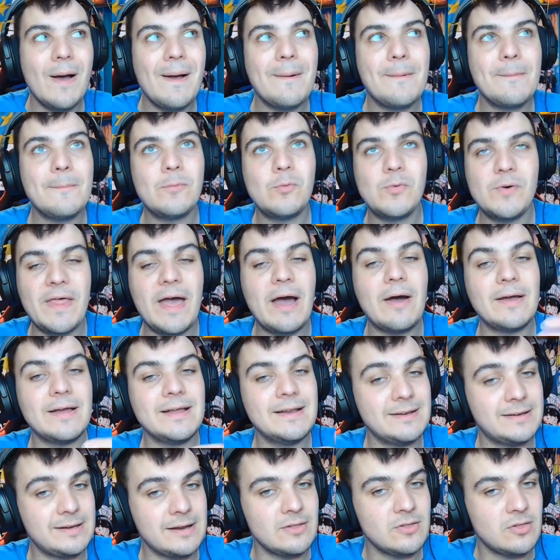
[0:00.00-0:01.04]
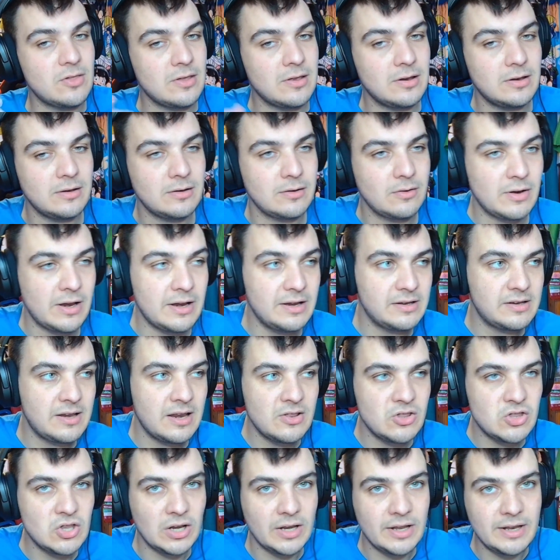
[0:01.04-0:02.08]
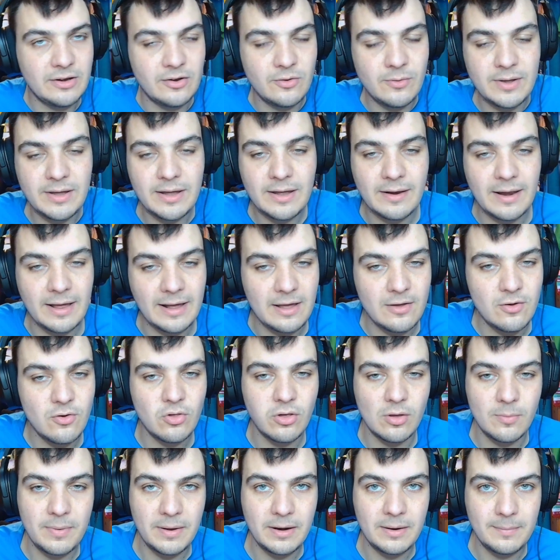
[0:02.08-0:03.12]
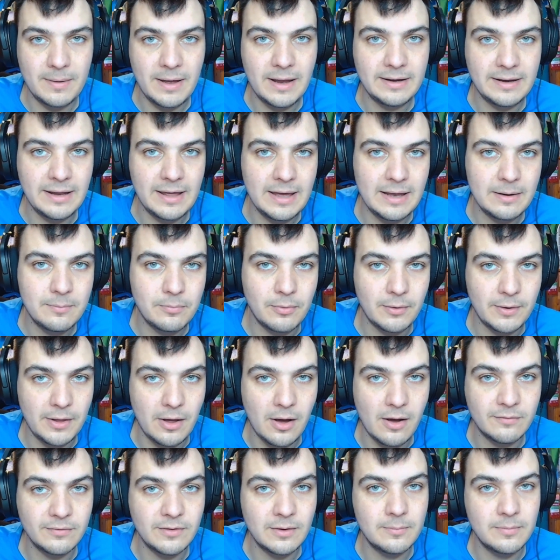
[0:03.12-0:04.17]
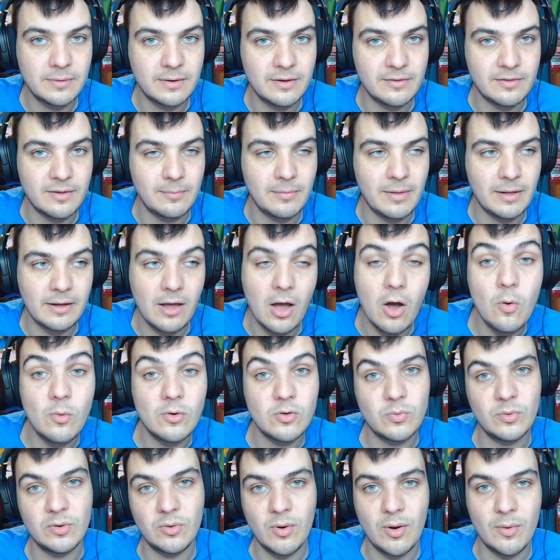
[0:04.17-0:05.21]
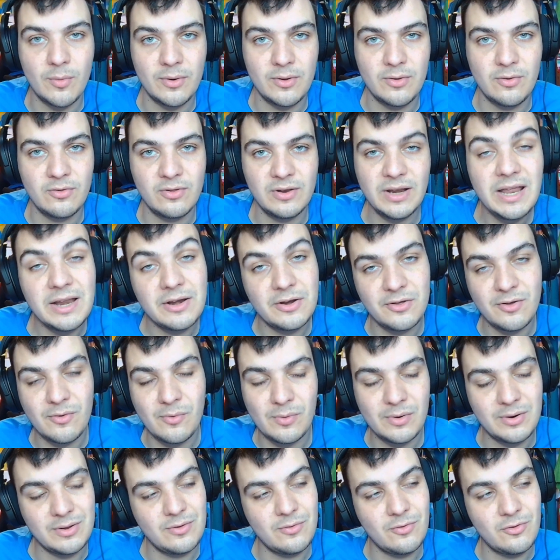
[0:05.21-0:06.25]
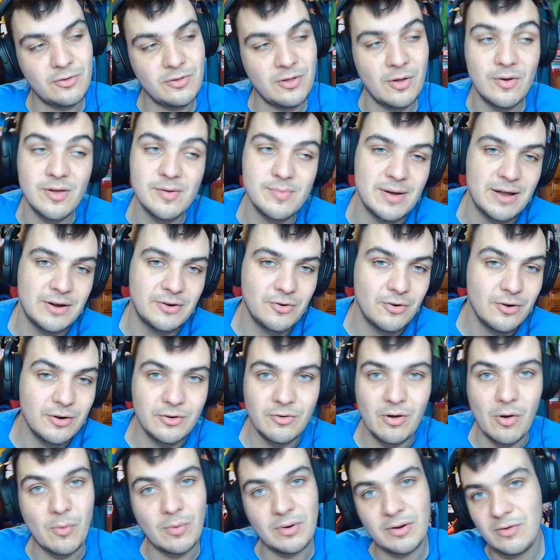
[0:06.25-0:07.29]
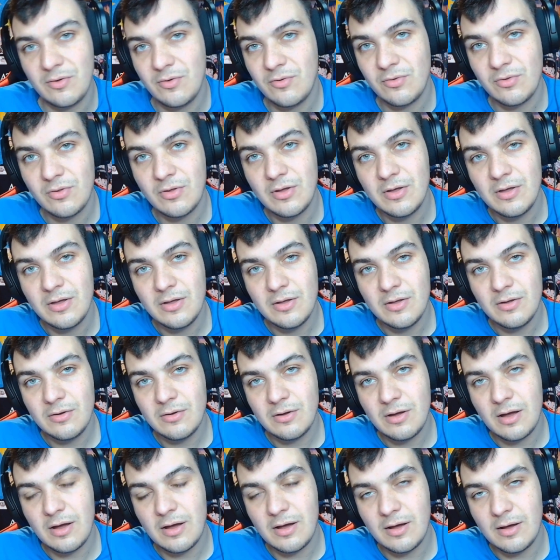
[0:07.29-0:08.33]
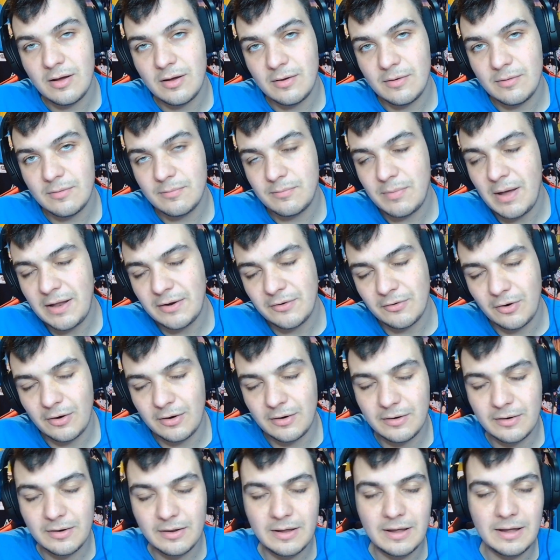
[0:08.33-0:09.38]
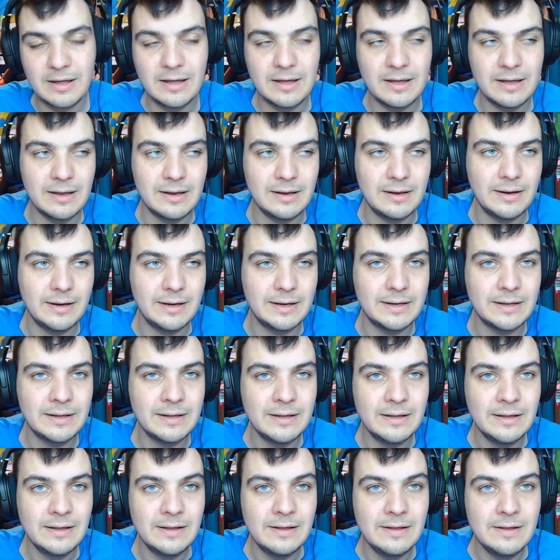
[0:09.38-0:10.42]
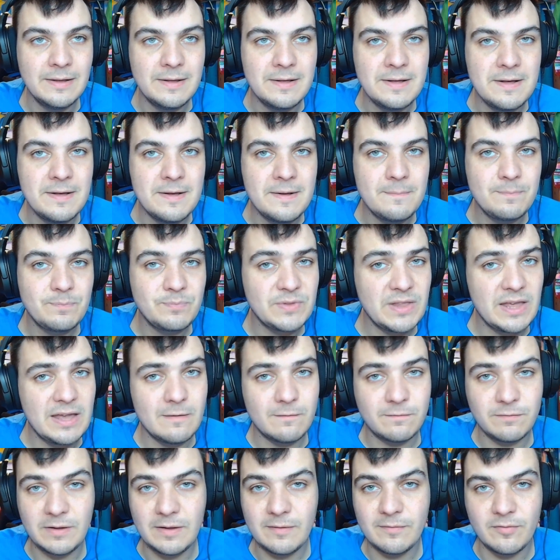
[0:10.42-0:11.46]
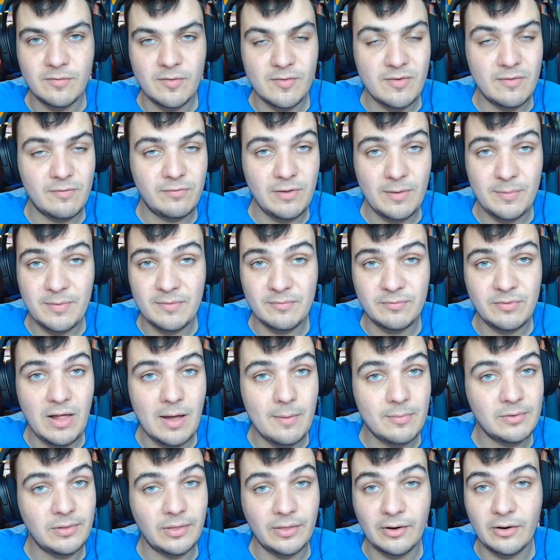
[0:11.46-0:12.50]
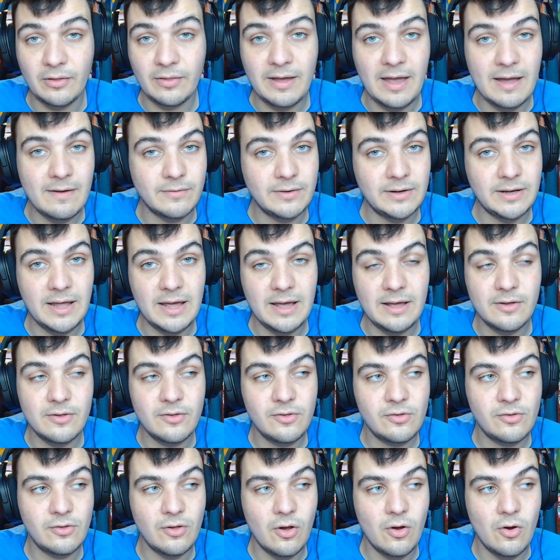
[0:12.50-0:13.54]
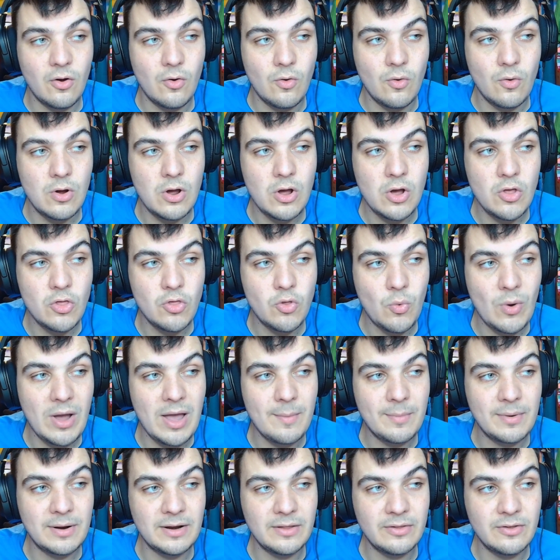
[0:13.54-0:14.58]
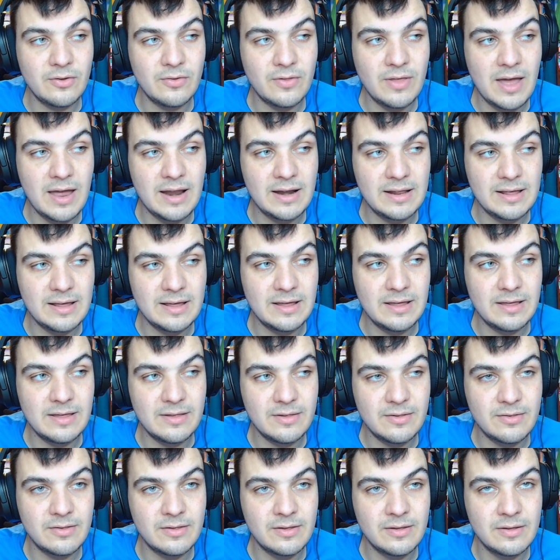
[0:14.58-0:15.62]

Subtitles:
without intentionally doing it, like I usually pit them head to head pretty often because I'm like, oh, which one do I want to use today? Do I want to use Snowy Pine Tar? Do I want to use Pine Tar? And it flips and flops literally every day. So the way I'm going to do that is,